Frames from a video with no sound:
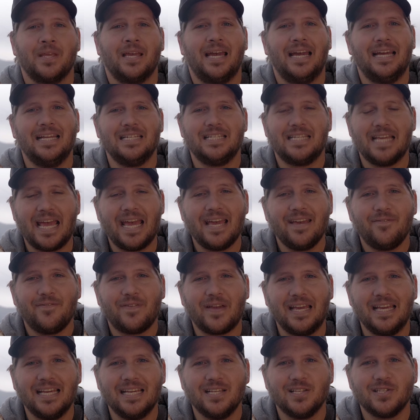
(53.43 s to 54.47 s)
And Dave
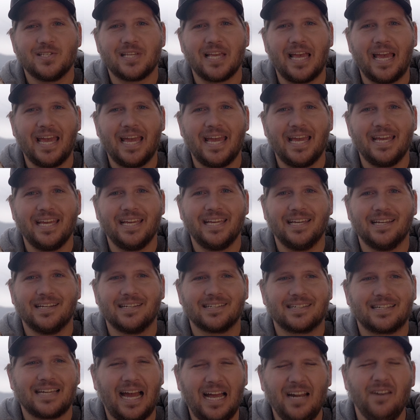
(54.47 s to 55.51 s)
is a
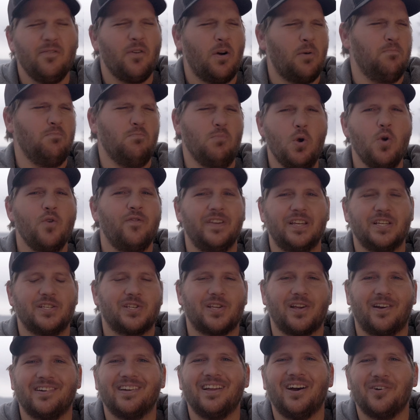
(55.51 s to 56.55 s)
kind of a movie
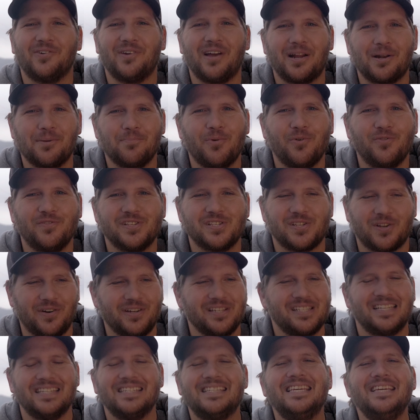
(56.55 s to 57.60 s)
star, no, not a movie star,
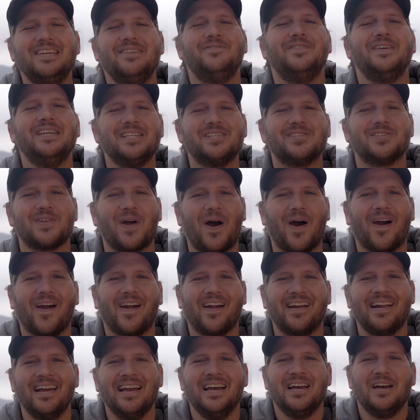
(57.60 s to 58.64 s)
he's a TV
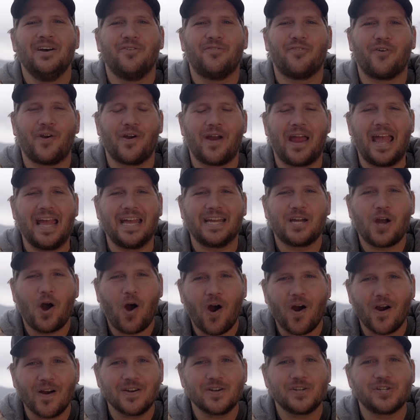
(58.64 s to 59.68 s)
star for a
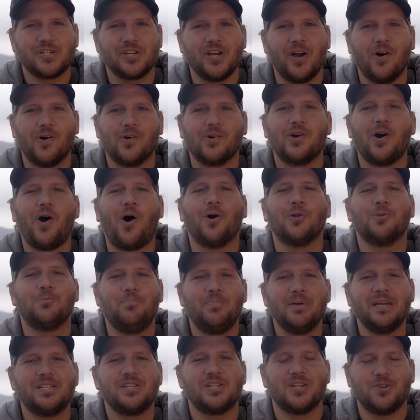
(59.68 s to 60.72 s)
car show called
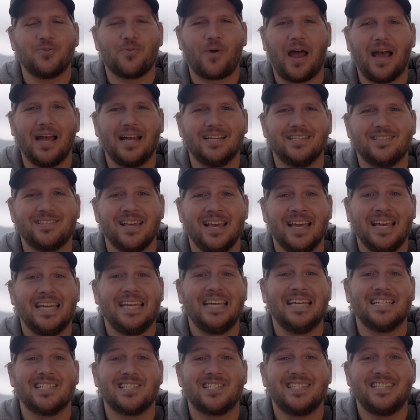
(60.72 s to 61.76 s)
Bitchin' Rides.
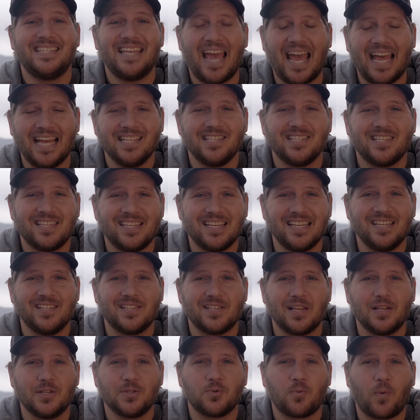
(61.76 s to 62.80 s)
He has 10
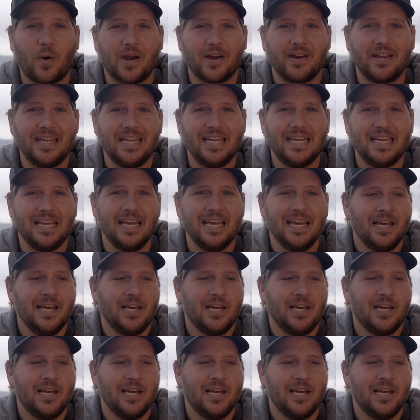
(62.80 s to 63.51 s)
seasons where he